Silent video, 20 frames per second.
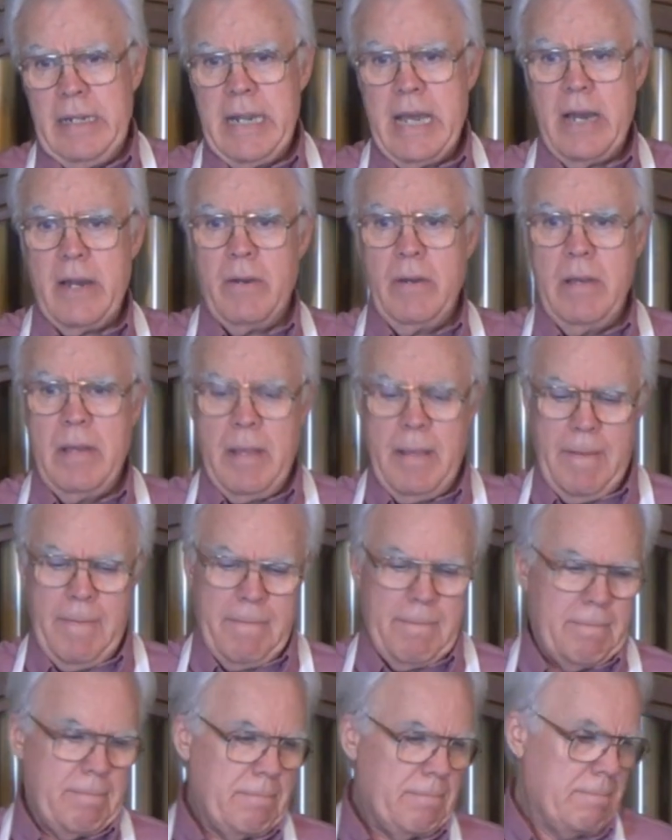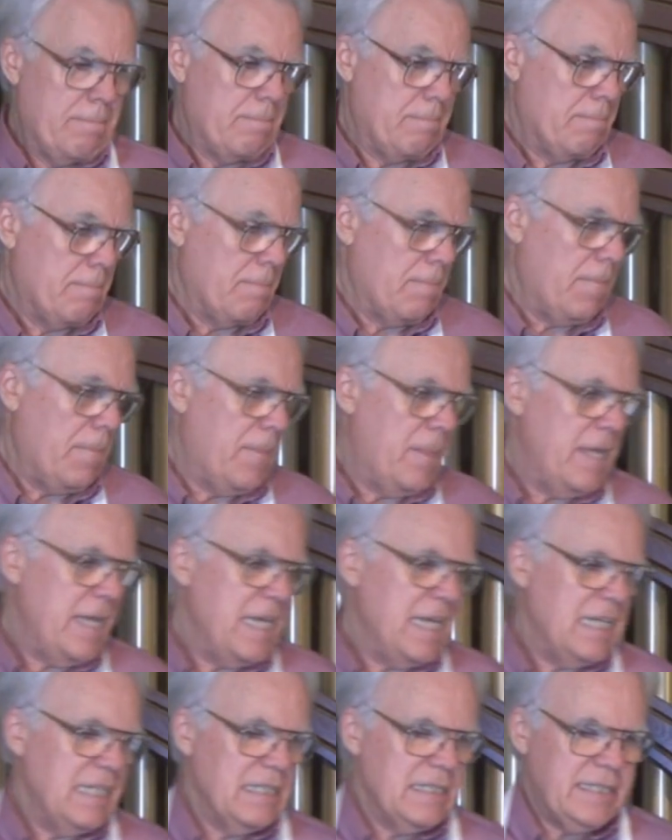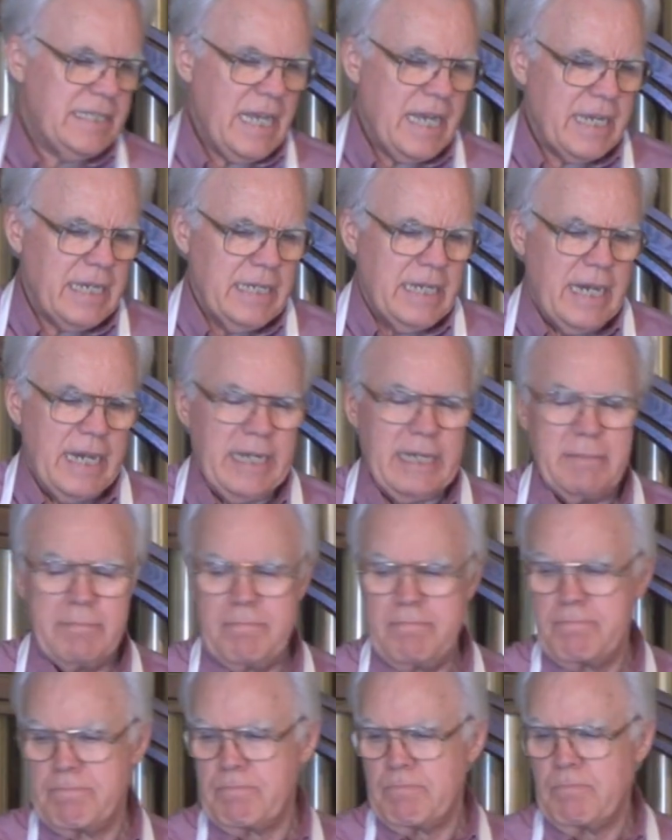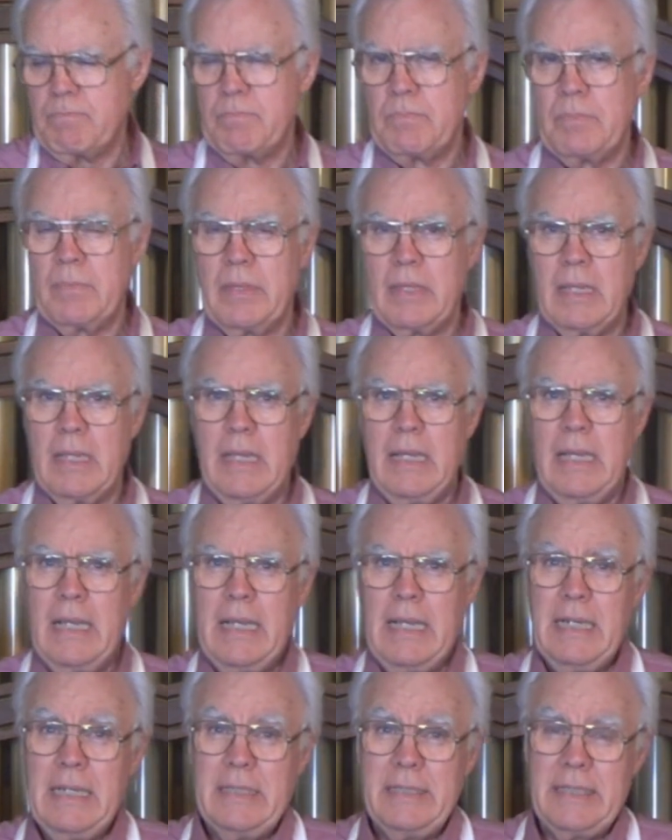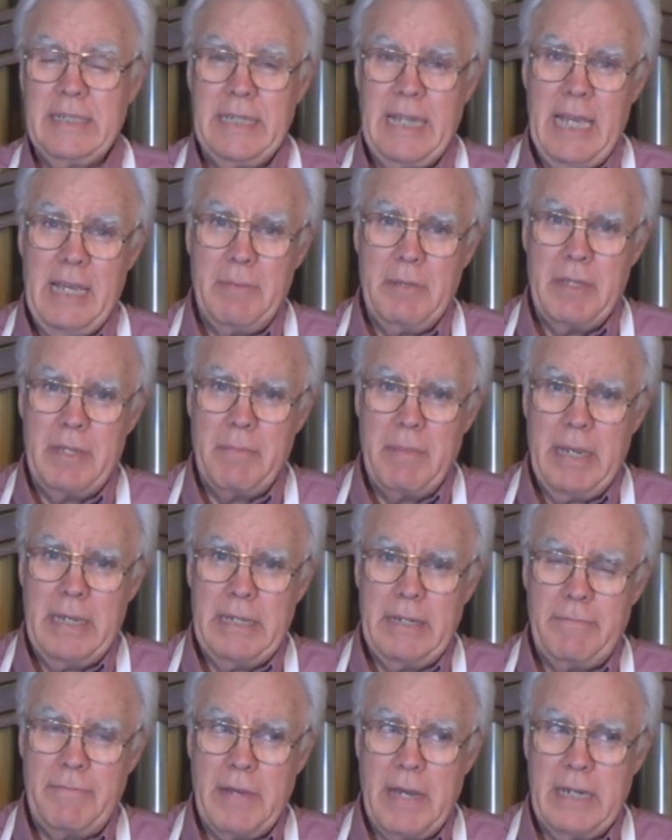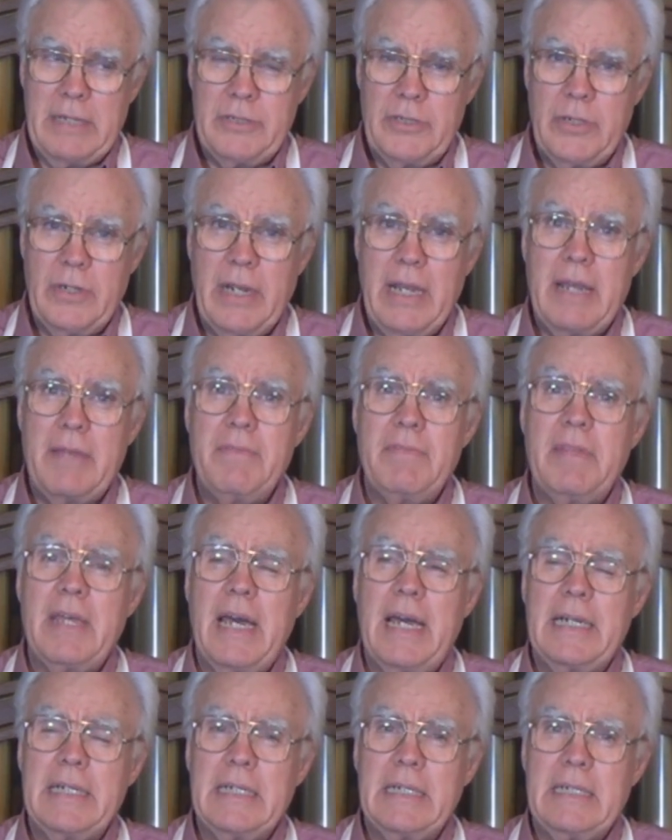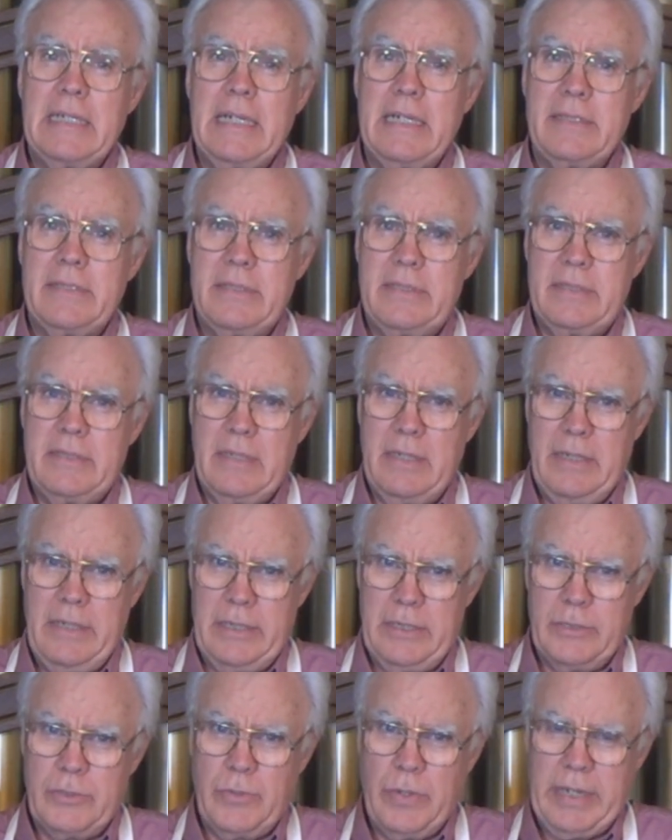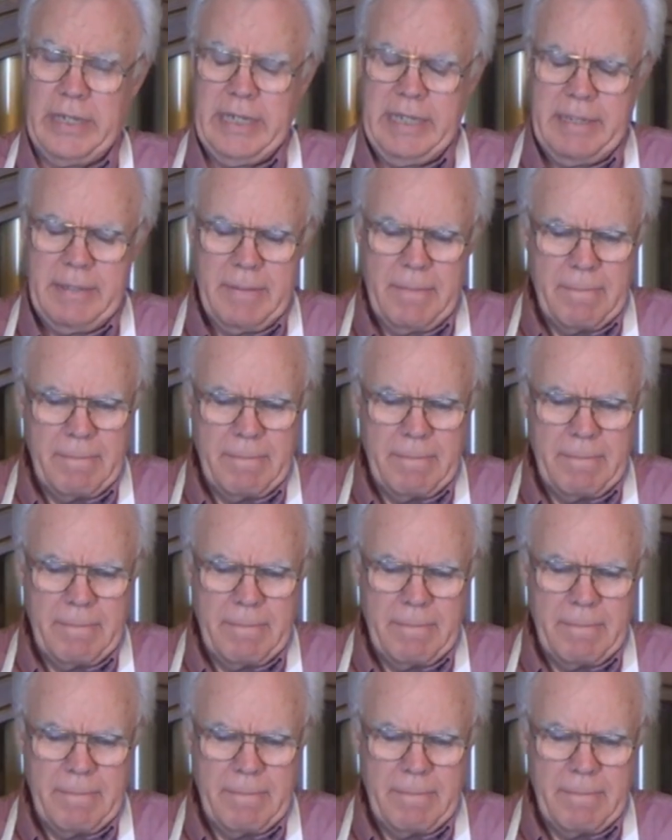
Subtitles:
Now, the second item is the name of the manufacturer, and that gets a little tricky.